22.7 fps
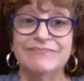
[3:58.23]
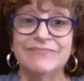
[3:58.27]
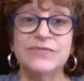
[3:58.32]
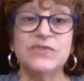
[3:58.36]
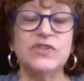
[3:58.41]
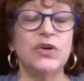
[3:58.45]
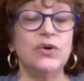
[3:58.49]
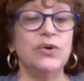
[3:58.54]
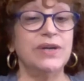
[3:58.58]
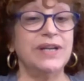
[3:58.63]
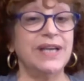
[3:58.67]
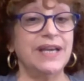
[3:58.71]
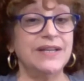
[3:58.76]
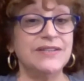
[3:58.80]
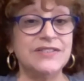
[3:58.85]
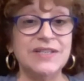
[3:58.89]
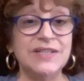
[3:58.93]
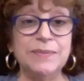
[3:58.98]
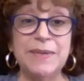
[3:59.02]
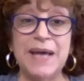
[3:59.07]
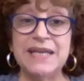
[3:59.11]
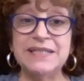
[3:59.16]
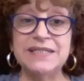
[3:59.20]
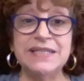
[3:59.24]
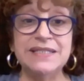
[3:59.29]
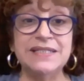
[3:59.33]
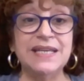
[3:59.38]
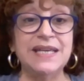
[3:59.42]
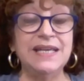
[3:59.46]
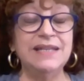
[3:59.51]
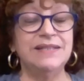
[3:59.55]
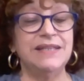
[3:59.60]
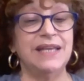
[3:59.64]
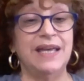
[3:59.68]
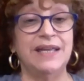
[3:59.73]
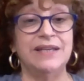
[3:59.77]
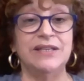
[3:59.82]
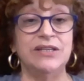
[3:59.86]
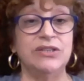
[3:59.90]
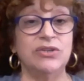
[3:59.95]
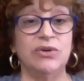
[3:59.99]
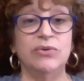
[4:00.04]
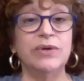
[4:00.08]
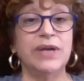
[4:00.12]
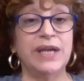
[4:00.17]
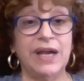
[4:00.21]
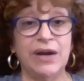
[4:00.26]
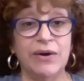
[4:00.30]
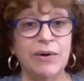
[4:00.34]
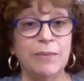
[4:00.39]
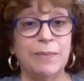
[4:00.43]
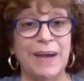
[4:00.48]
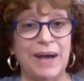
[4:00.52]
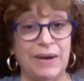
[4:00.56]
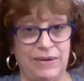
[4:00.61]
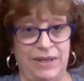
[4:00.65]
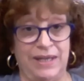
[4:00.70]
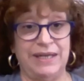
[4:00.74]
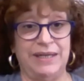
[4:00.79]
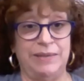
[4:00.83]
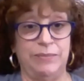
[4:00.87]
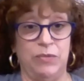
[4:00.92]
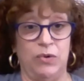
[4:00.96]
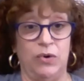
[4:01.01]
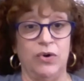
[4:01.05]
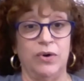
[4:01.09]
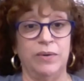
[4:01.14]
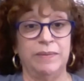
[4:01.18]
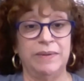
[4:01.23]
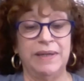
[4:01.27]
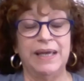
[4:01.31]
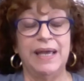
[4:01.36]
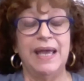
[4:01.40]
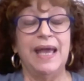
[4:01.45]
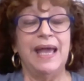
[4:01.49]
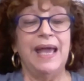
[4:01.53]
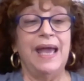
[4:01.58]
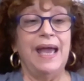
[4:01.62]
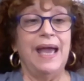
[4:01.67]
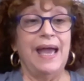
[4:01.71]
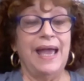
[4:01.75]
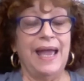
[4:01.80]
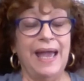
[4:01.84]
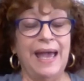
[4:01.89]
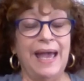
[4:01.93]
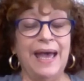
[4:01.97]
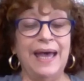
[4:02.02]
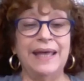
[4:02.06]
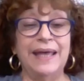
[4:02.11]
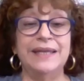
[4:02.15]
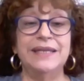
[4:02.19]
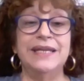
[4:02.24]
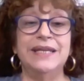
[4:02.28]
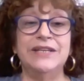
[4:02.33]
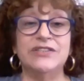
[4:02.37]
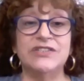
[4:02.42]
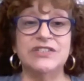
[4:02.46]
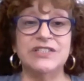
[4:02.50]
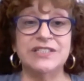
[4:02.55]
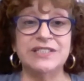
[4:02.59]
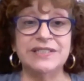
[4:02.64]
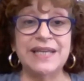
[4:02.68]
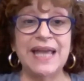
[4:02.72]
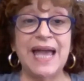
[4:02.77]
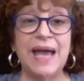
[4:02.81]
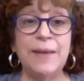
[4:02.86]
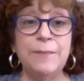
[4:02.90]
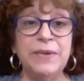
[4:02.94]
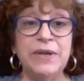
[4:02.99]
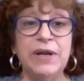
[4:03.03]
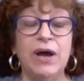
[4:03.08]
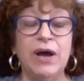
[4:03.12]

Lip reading: So get some acetate that you don't care about anymore and stamp it